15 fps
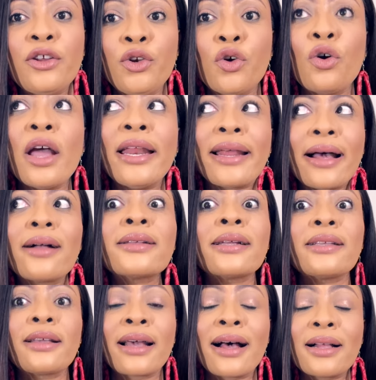you know, and
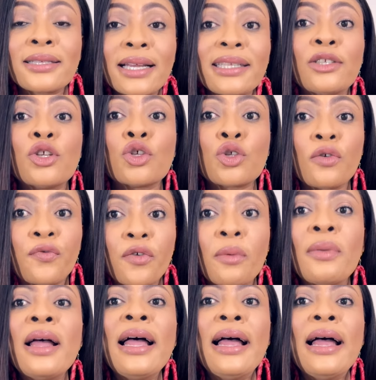Kaltout is also from